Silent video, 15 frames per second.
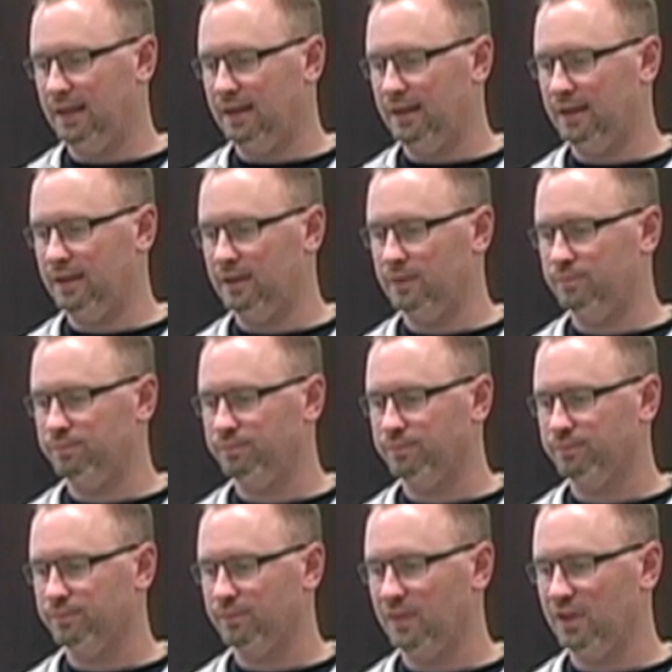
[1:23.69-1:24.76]

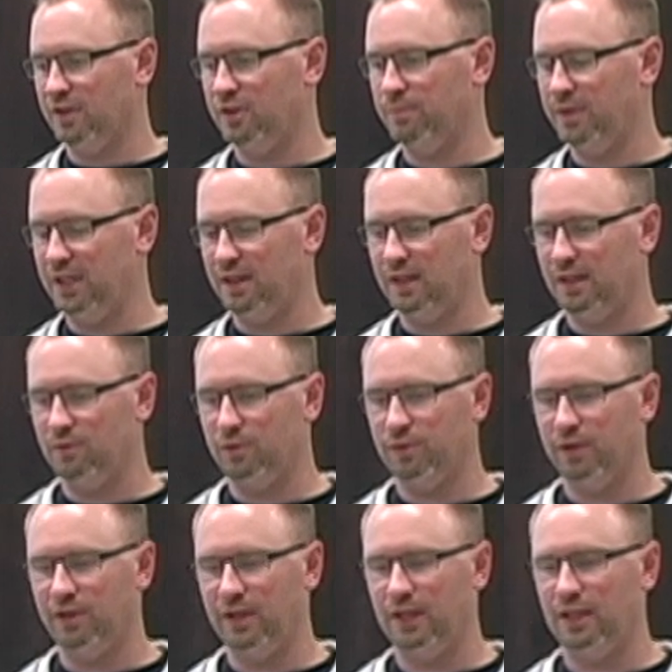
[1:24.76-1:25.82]
The big thing when we're
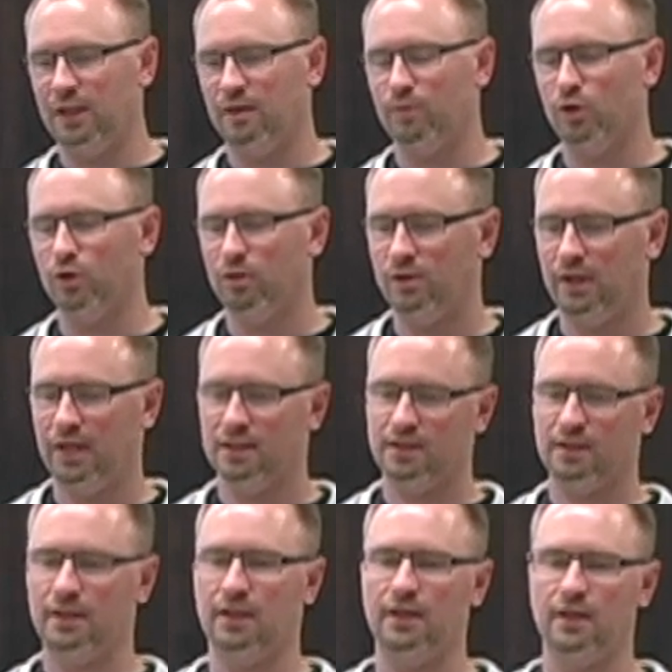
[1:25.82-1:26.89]
thinking about
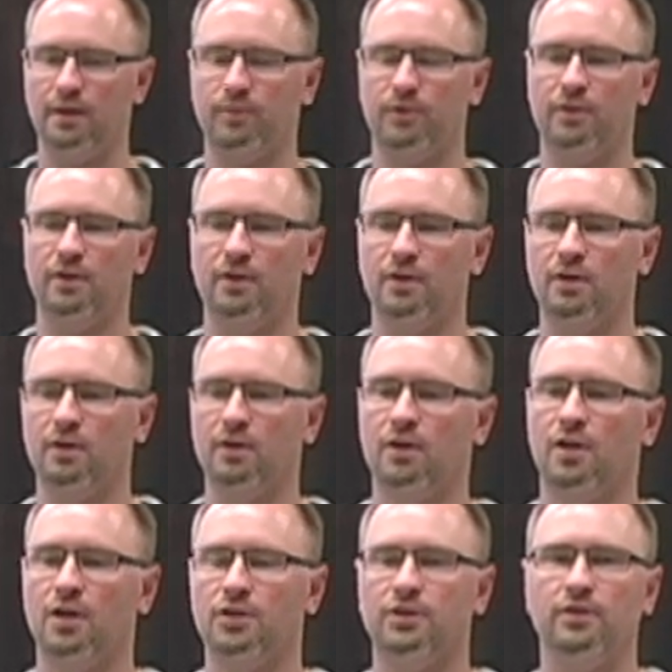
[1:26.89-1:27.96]
escalating up the
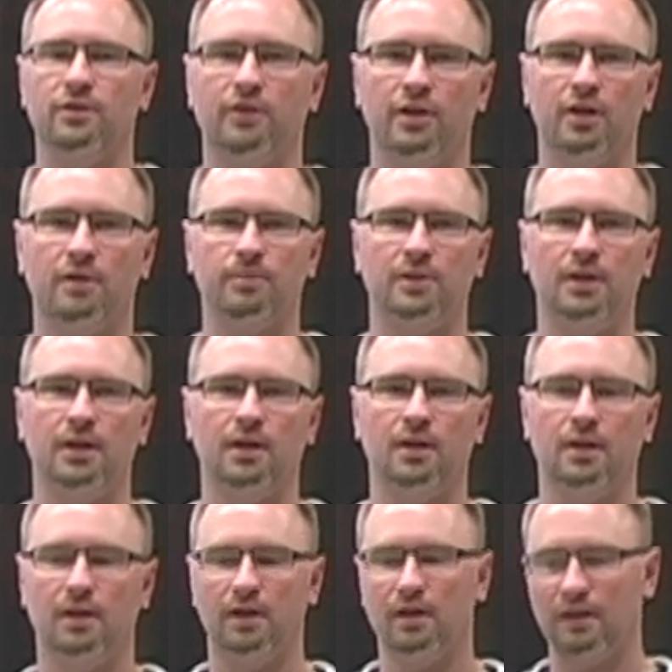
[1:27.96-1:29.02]
oxygen therapy
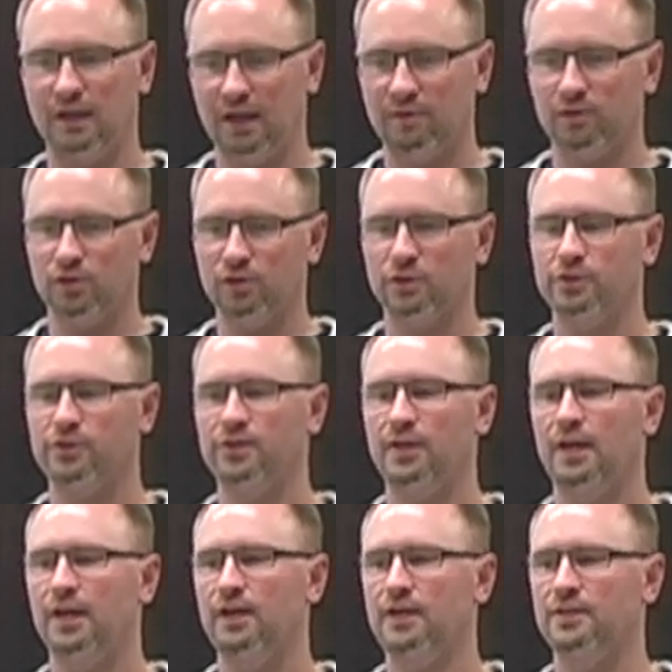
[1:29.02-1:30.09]
levels
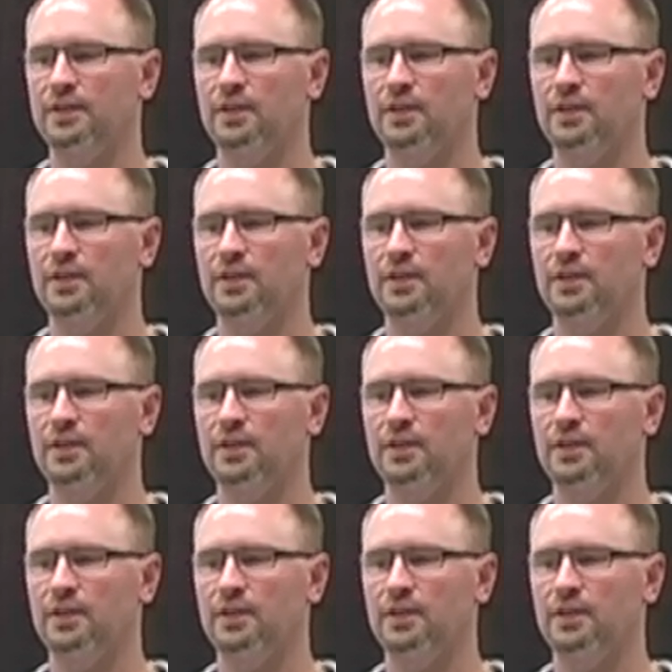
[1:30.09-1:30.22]
is,